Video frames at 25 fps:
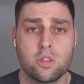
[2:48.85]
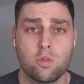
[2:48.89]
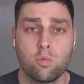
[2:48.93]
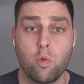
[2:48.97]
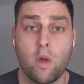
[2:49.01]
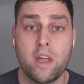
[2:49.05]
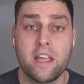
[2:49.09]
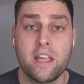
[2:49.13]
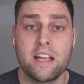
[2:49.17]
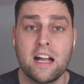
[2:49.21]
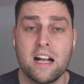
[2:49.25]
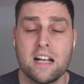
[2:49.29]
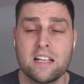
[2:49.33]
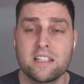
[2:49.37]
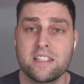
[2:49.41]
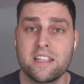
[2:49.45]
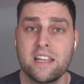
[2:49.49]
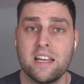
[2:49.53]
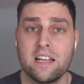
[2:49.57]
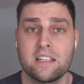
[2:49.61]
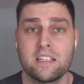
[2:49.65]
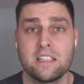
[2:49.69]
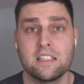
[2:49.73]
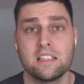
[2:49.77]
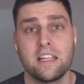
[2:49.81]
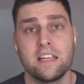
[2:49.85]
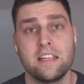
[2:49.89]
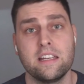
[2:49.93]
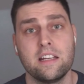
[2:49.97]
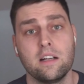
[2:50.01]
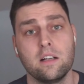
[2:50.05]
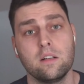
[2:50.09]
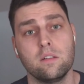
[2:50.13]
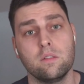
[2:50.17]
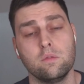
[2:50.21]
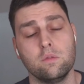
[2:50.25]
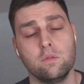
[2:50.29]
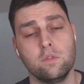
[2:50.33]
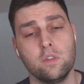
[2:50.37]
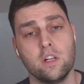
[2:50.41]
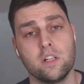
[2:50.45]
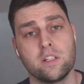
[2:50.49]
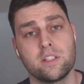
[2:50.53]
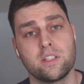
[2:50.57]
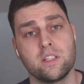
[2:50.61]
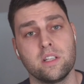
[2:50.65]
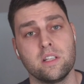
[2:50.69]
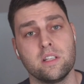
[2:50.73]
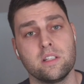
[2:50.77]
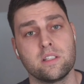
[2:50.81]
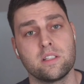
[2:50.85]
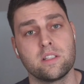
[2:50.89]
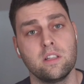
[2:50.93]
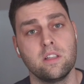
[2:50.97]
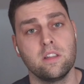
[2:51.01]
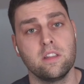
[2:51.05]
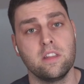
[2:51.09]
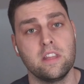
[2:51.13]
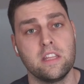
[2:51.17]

the Raycast calculator versus